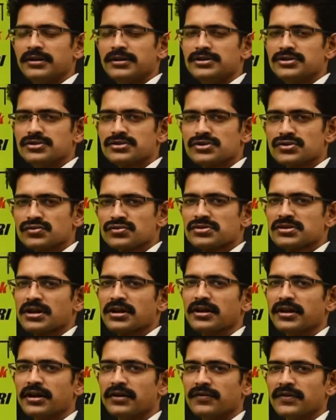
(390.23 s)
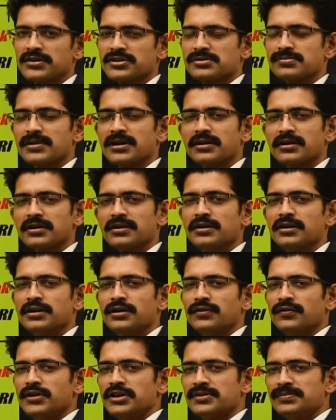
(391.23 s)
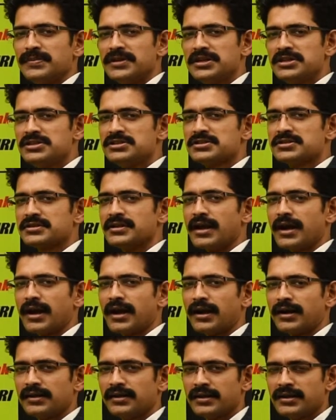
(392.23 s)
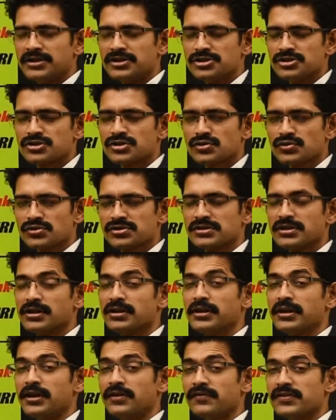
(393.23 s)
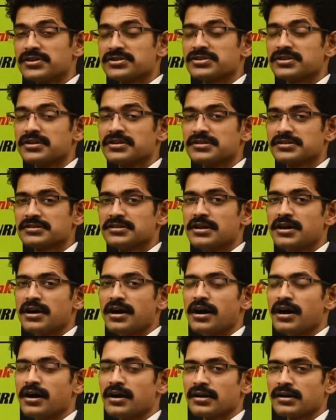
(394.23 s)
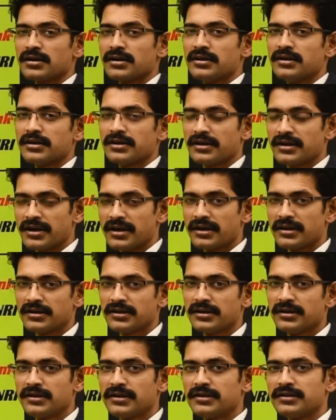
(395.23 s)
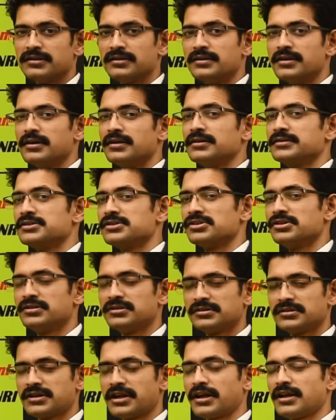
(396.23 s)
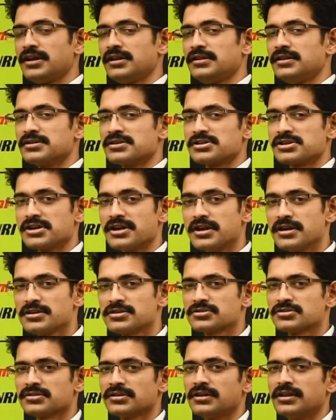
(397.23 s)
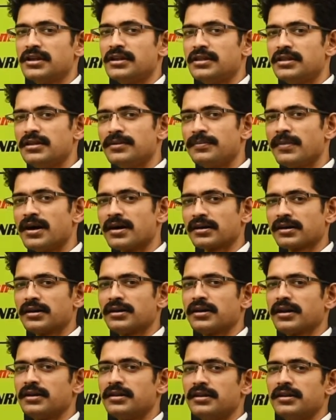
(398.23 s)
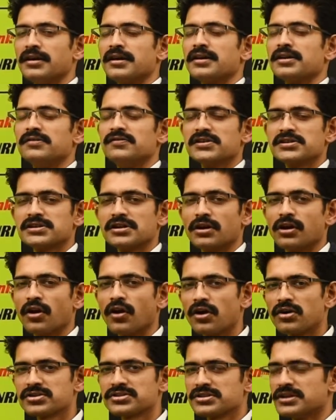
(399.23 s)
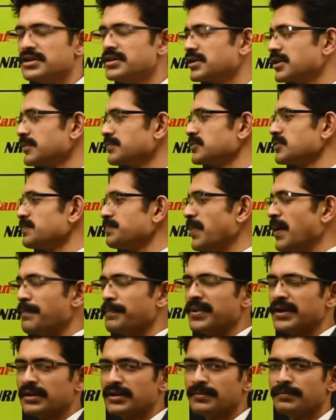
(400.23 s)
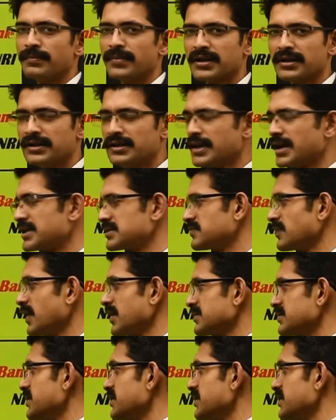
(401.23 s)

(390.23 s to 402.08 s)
institutional investment. It means that the institutional investors are taking the shares in the market, and they are investing lots in terms of pumping the money as well as